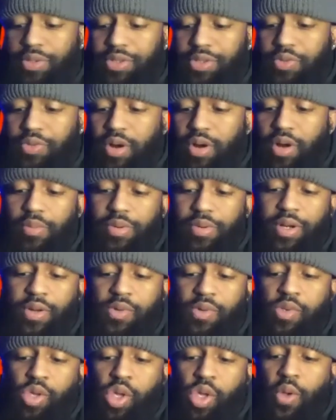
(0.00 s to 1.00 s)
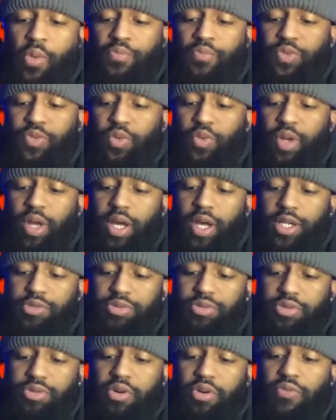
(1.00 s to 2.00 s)
you want, but when Edge
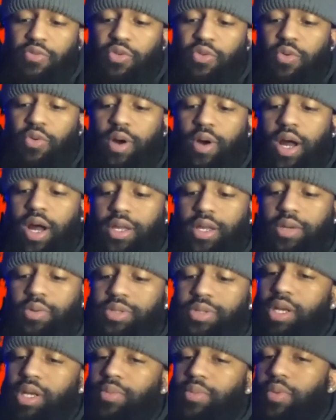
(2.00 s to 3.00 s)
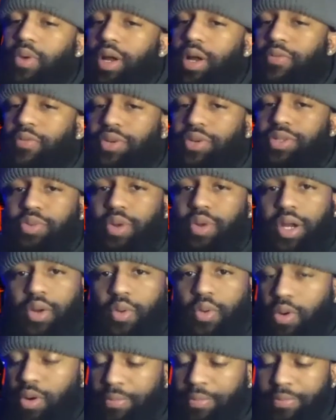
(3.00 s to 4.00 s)
was gone for a while and it was him and Rand versus Randy
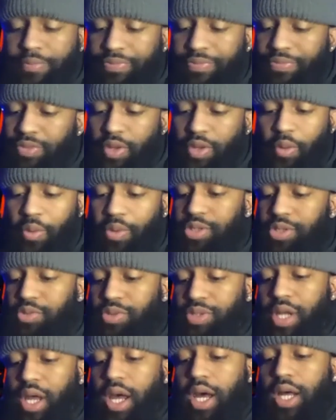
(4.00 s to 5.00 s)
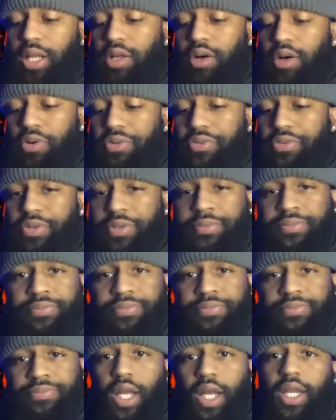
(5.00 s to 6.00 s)
Orton, Christian was hella over.
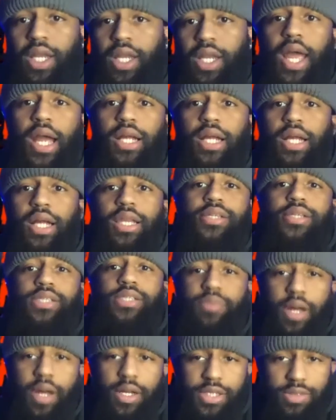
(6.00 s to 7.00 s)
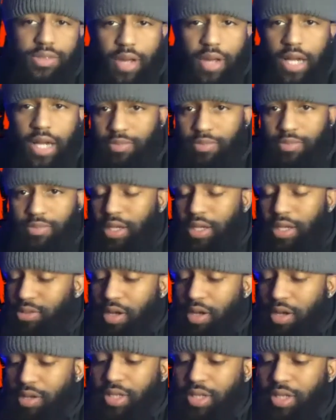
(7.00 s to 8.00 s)
And they had class matches back to back.
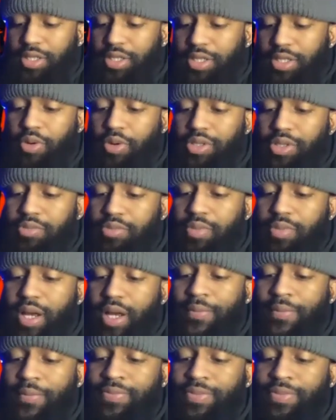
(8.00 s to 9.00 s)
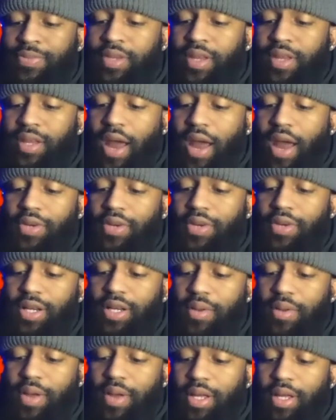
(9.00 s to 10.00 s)
So I was glad to see Christian back. I mean,
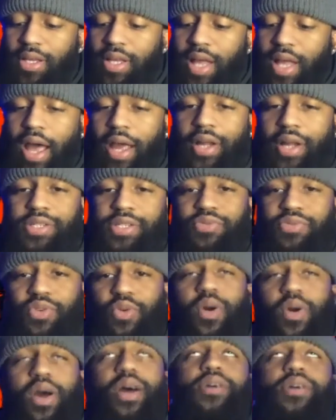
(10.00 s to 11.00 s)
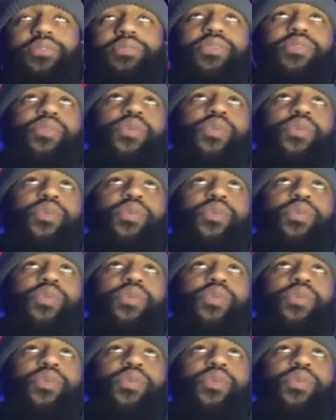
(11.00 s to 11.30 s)
they had been a hiatus for a while. So